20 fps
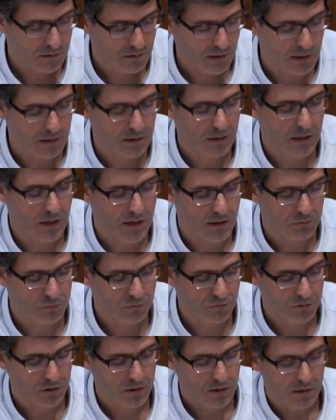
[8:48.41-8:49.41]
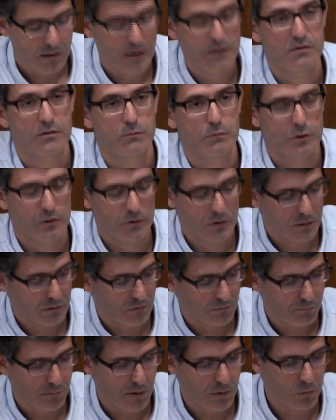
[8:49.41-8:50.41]
and denounce asymmetries
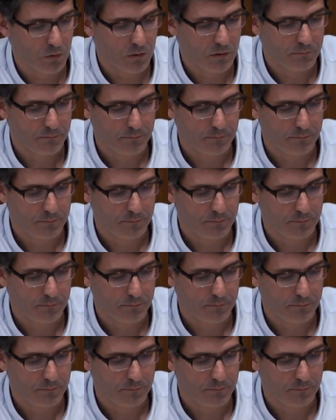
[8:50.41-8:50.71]
of power.